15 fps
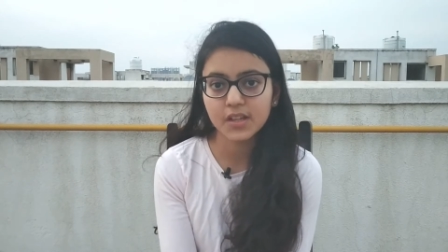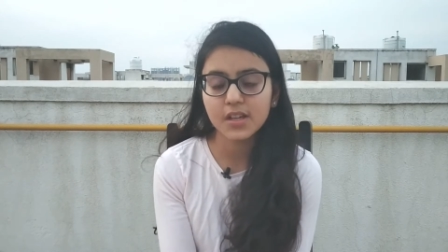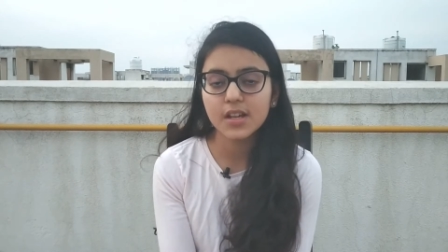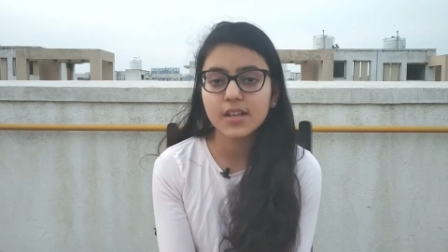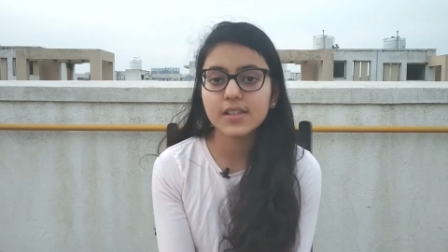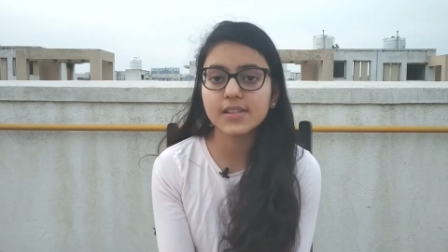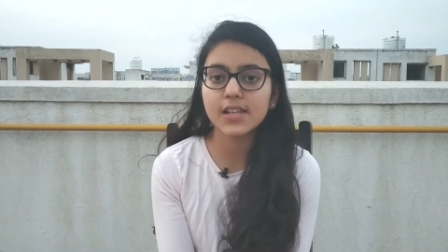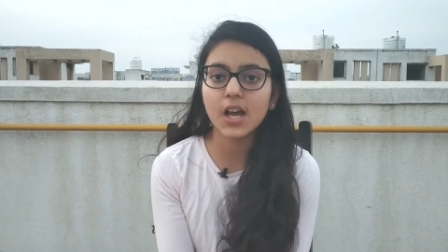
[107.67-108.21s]

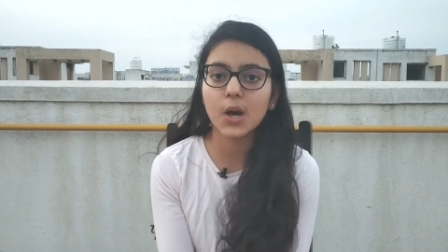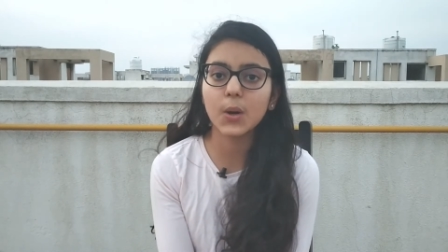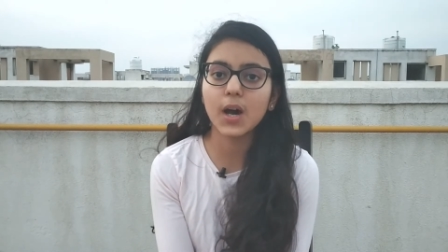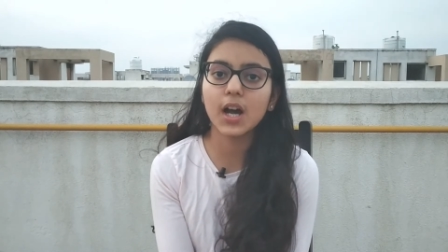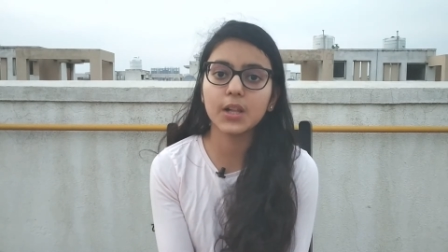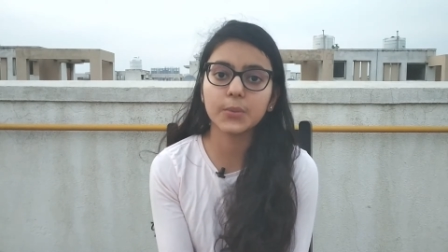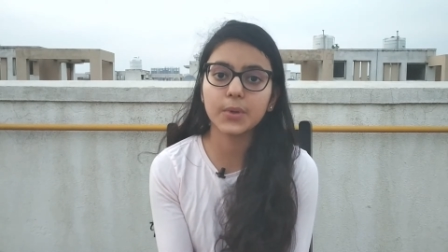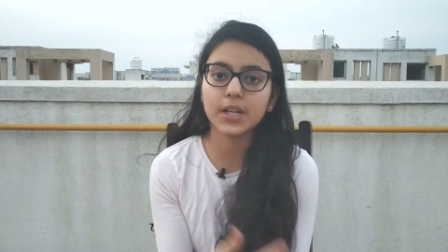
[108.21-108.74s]
So
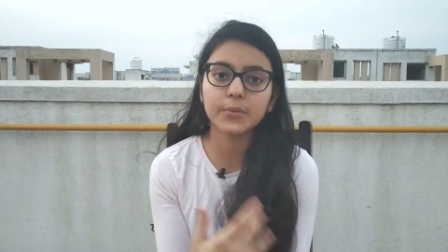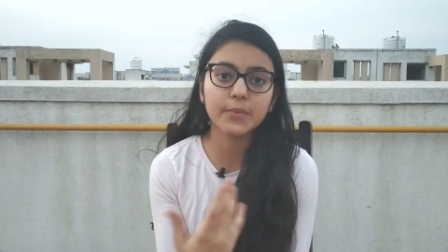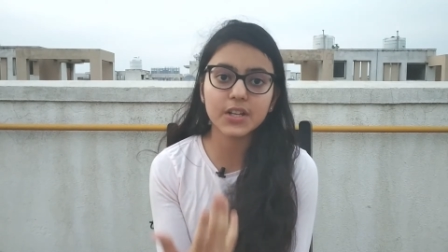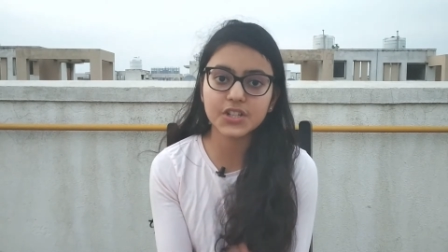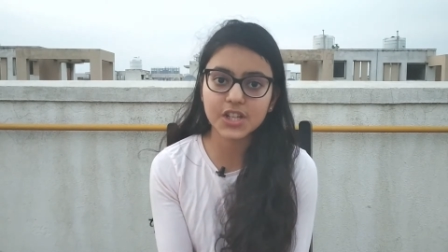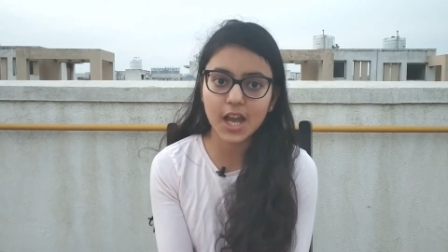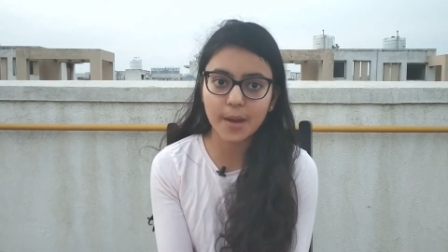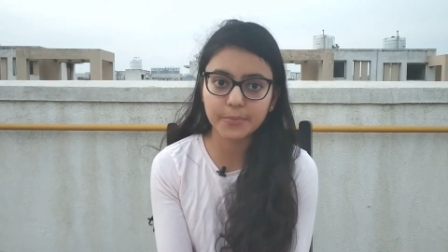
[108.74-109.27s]
I'll read
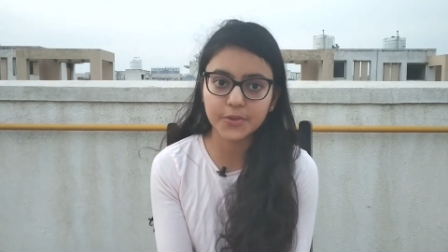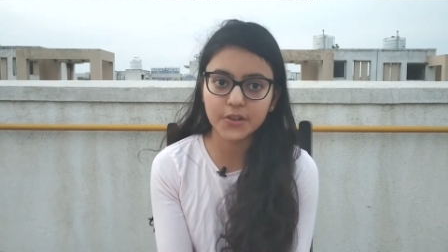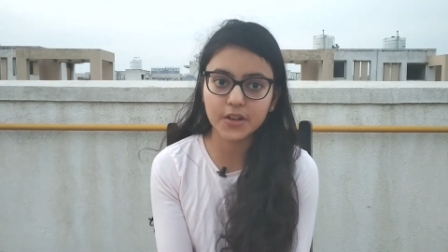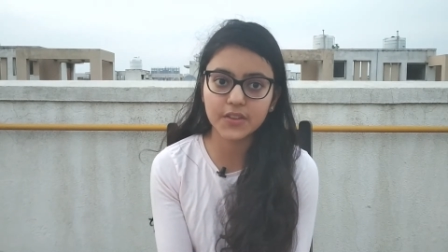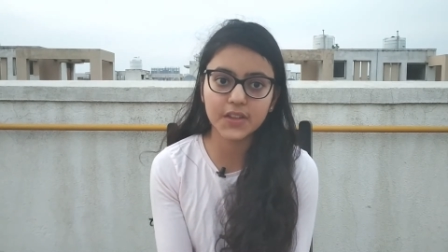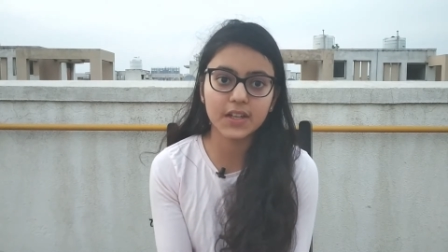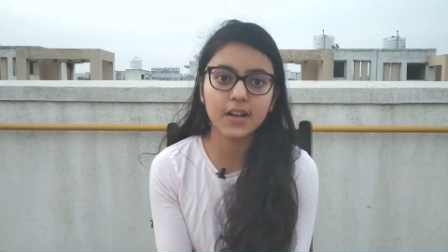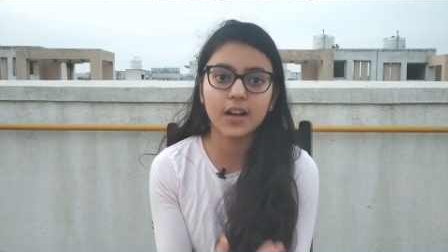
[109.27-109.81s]
one chapter
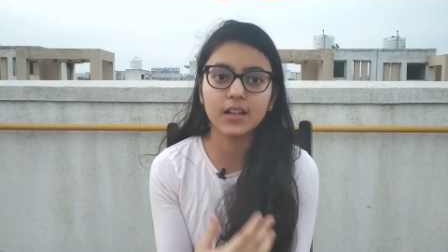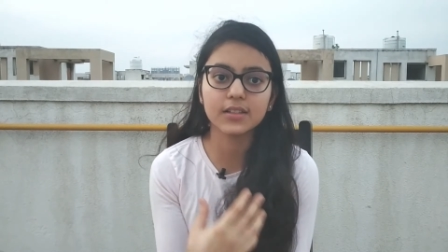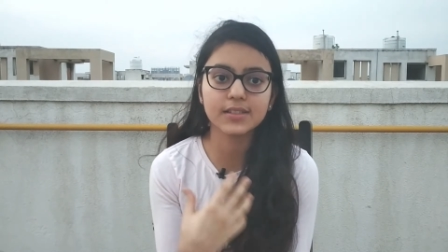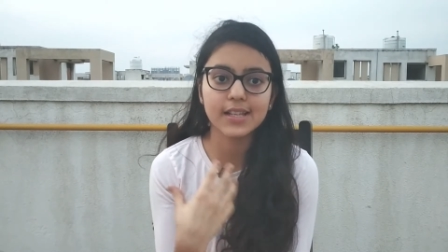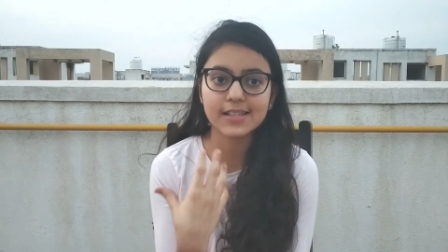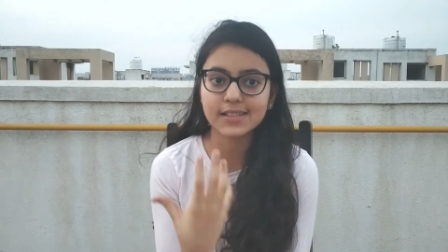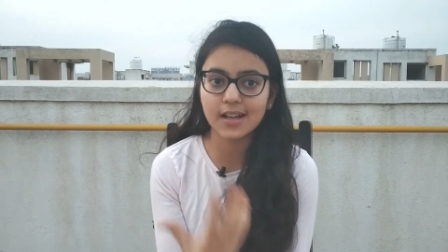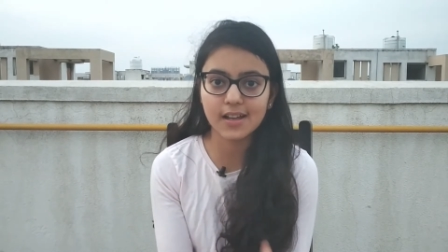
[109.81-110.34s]
and then I'll
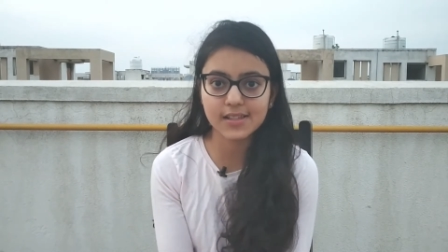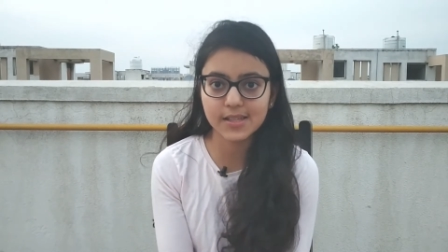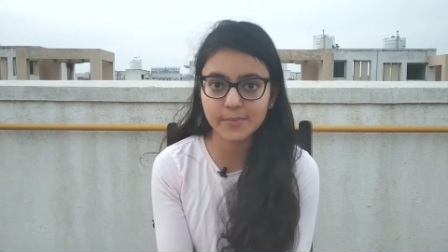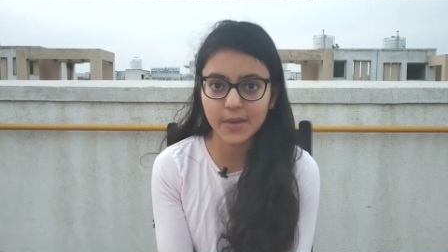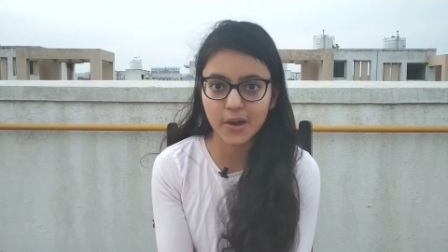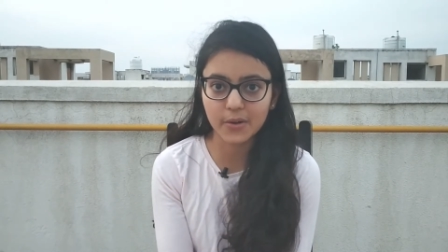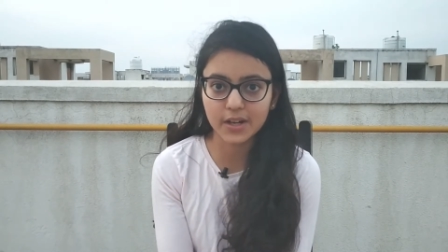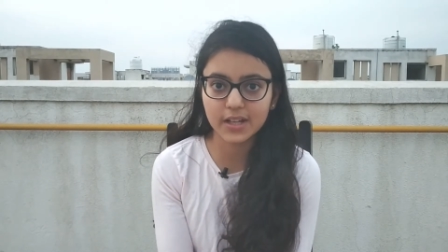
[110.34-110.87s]
discuss
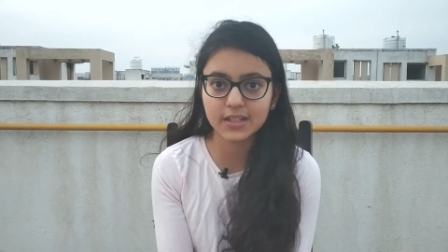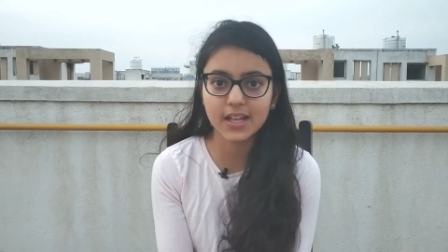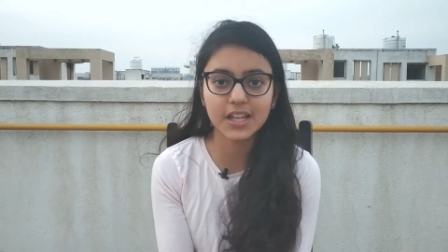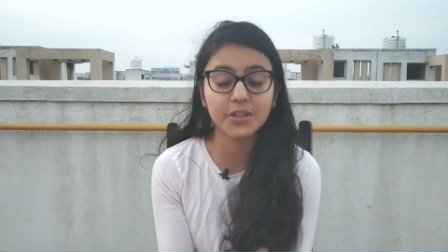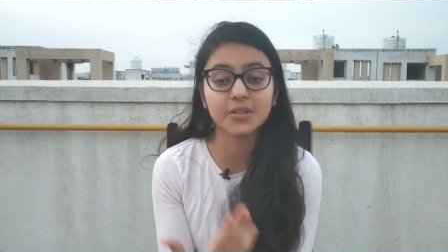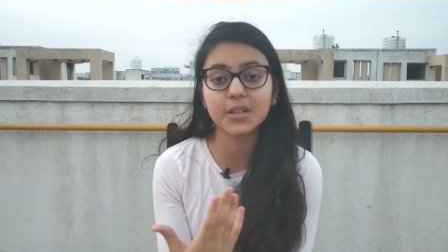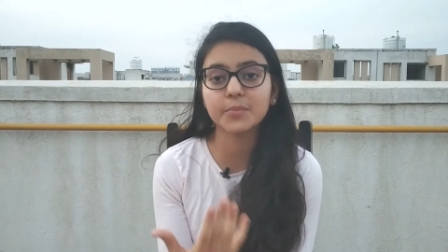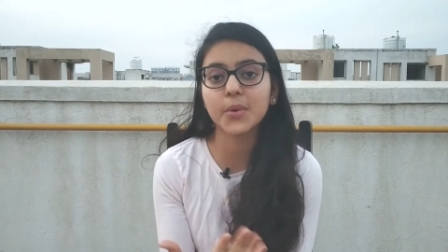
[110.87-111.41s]
about it, and
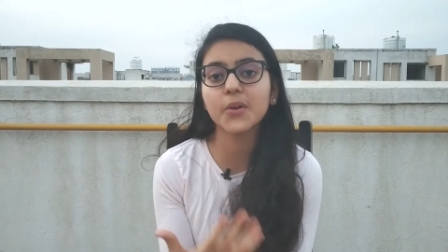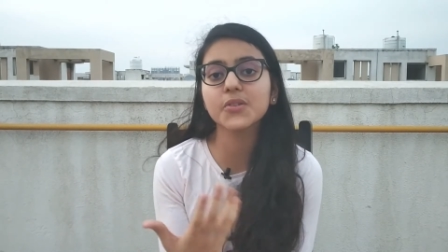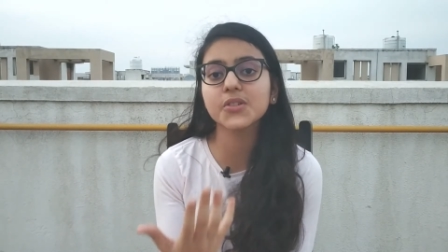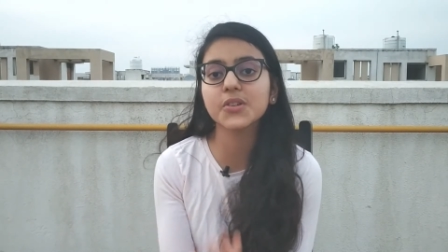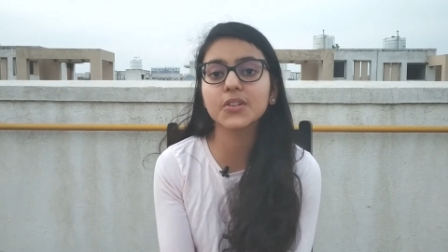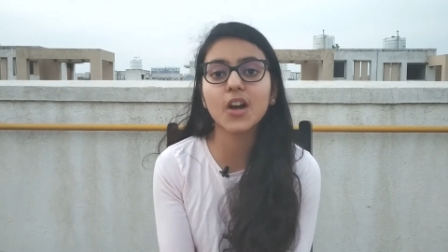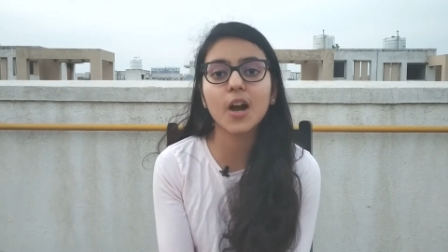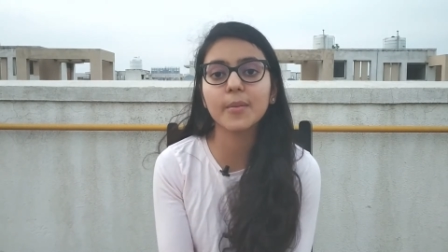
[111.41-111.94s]
you can post
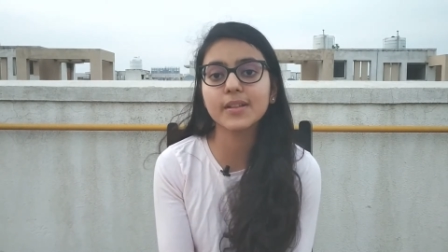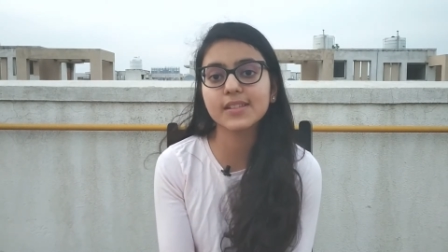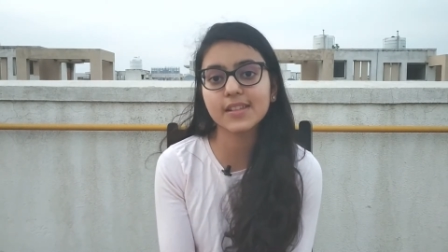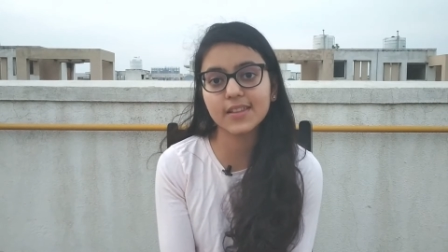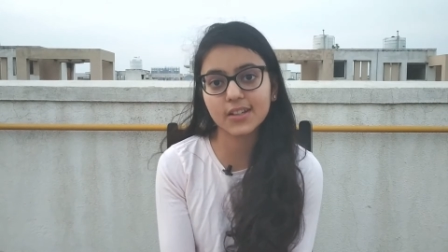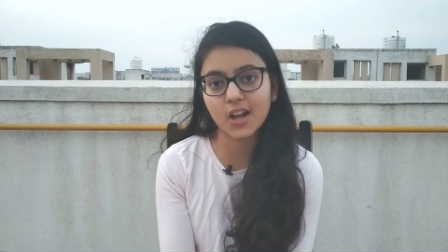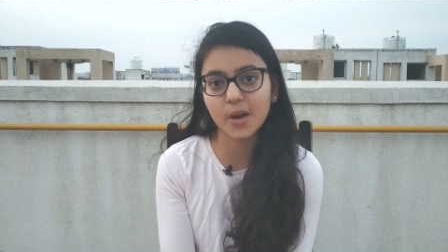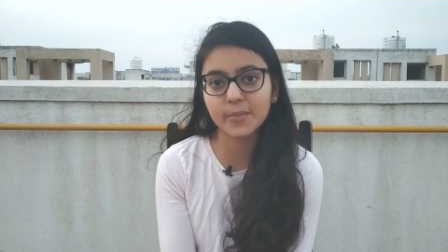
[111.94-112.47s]
your comments
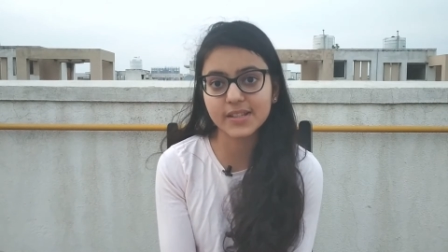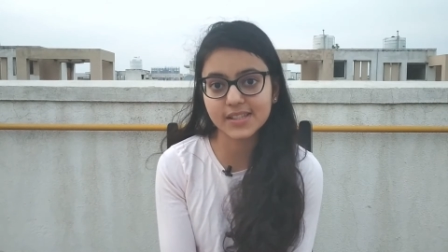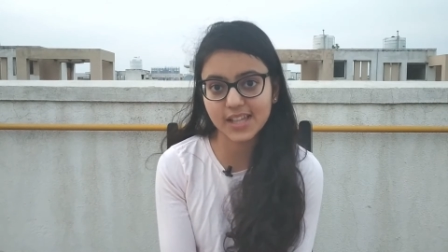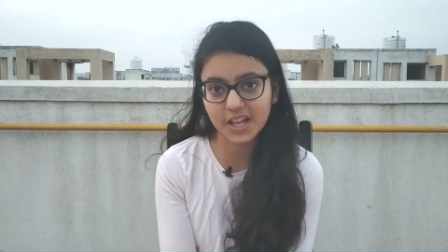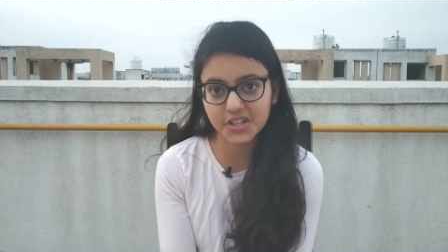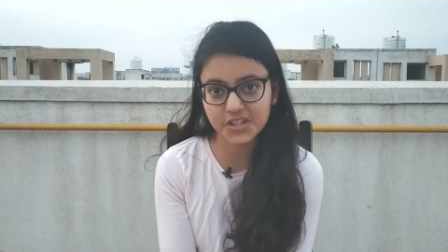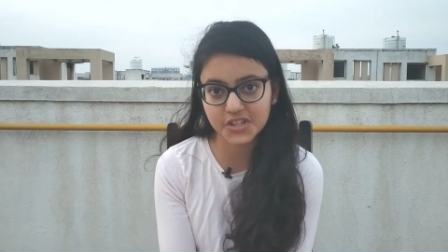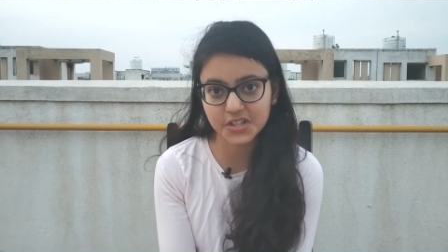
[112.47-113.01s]
in the comment
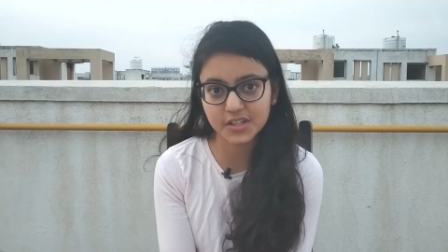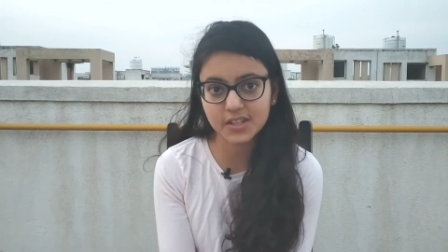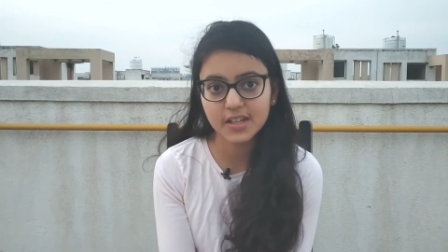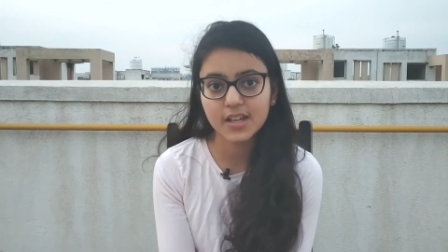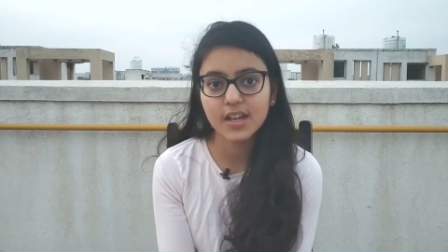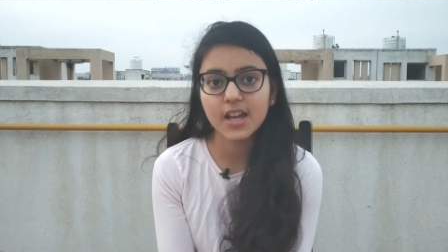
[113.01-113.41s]
section.